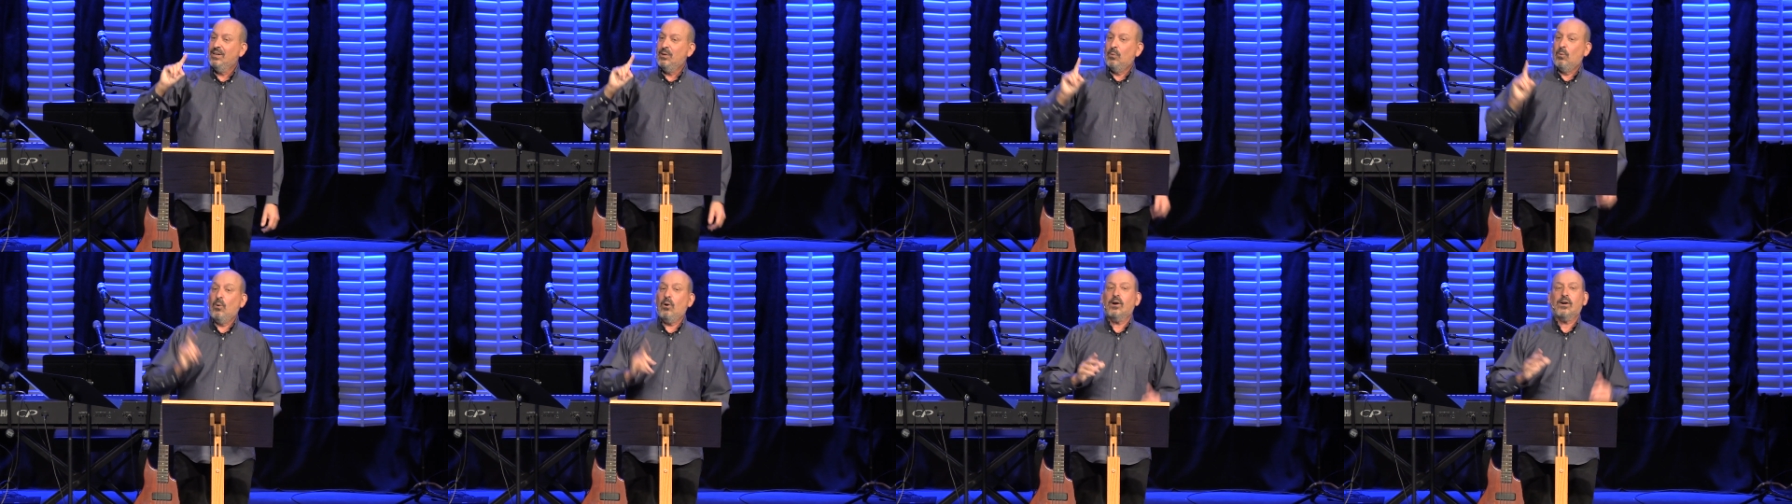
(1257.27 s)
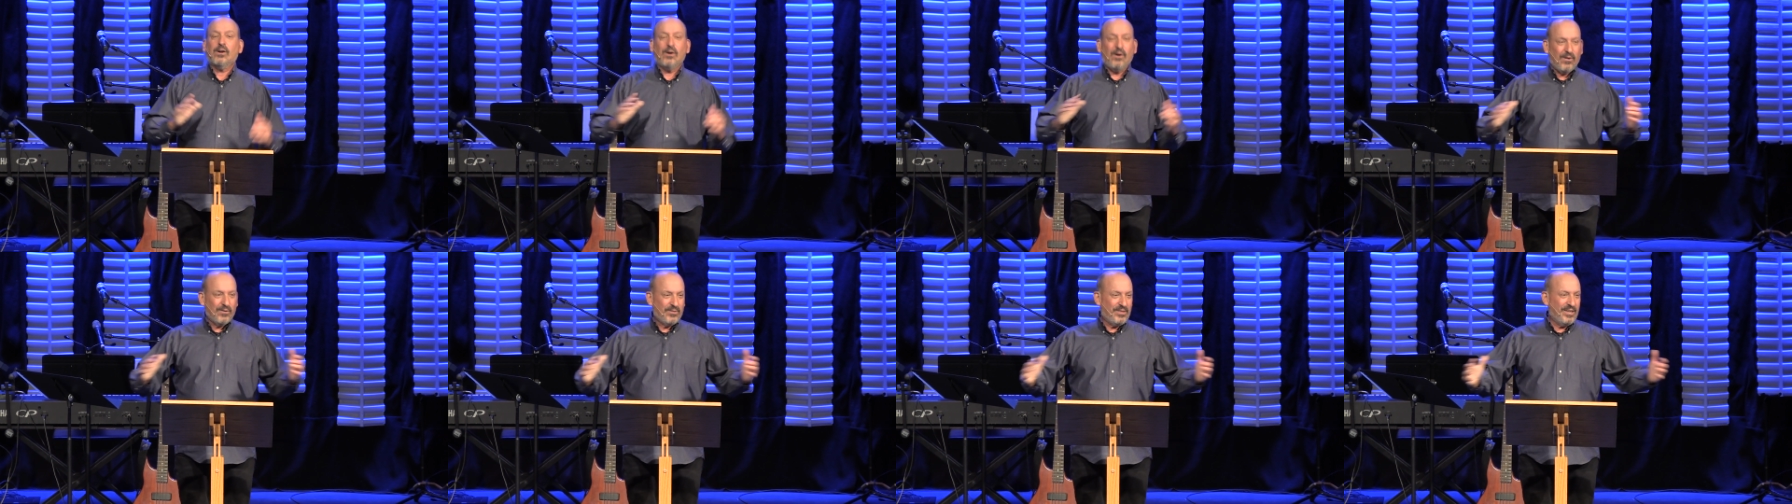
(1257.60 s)
work
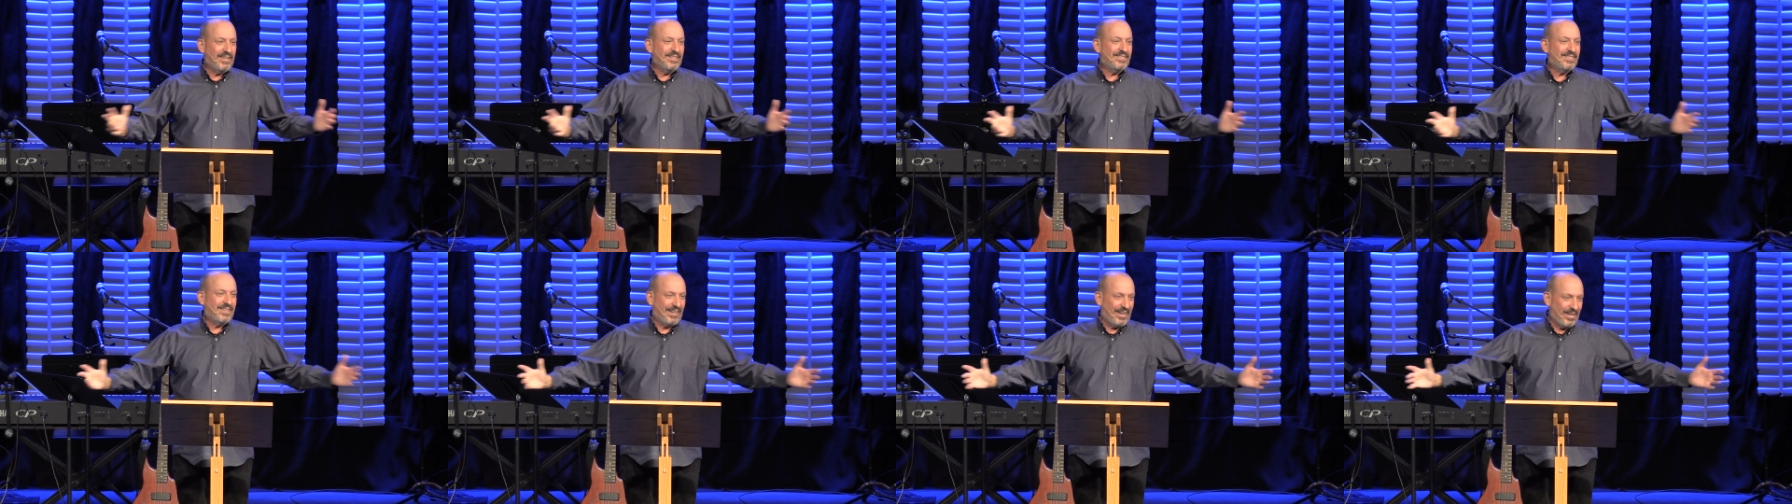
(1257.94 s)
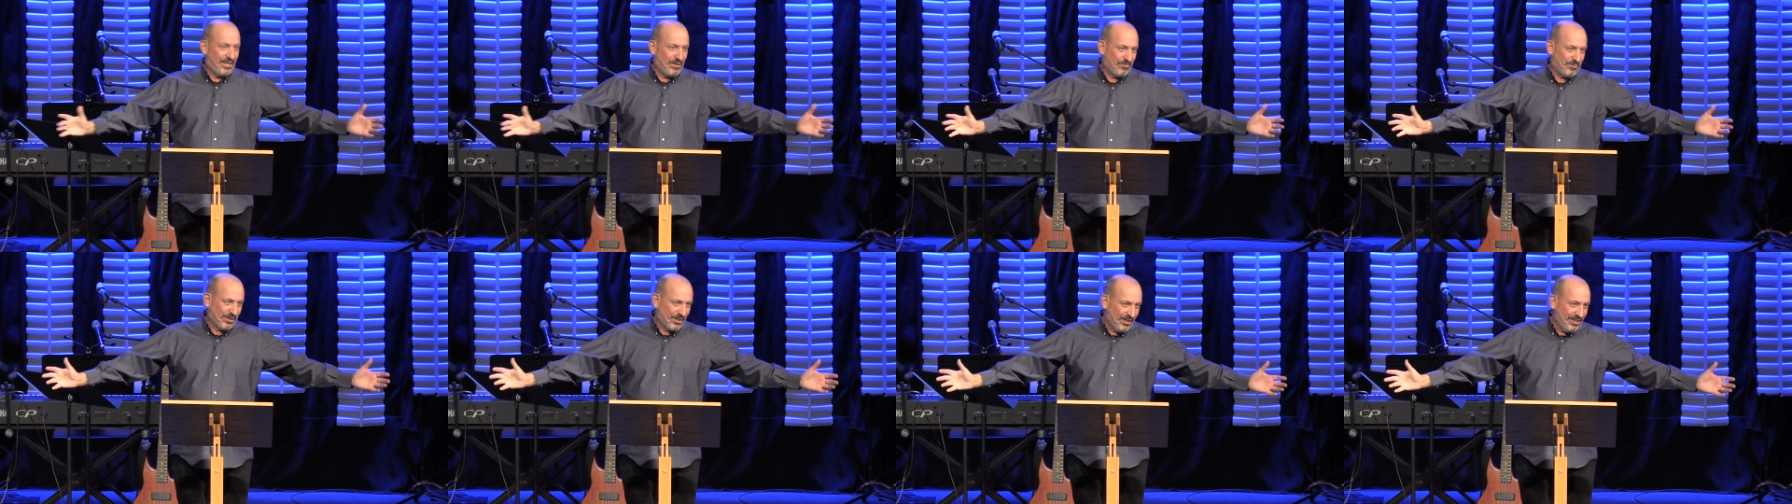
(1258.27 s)
all things
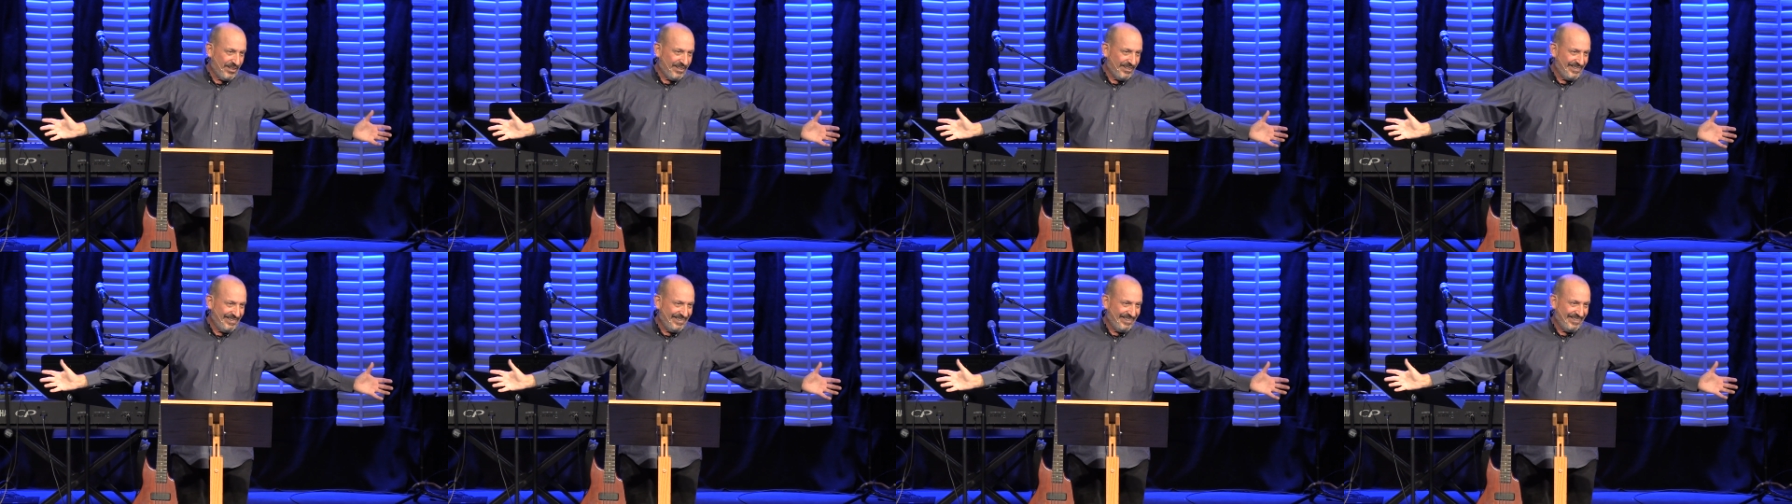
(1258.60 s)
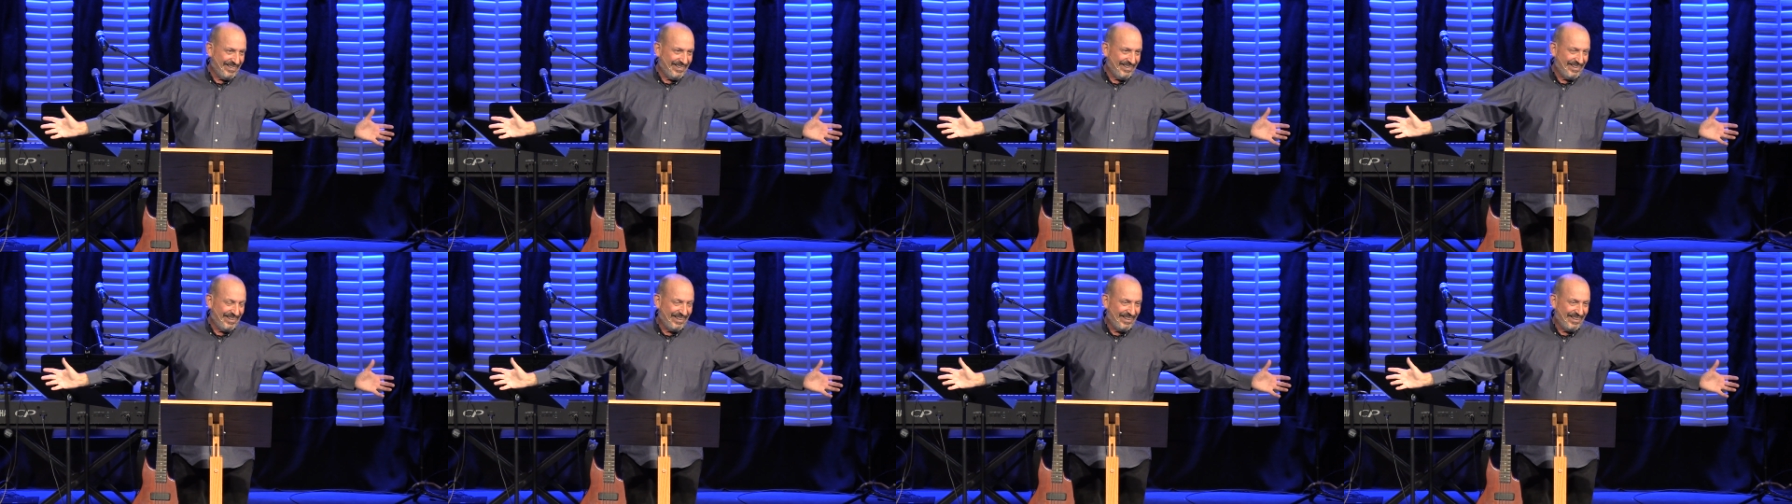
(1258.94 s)
together for good.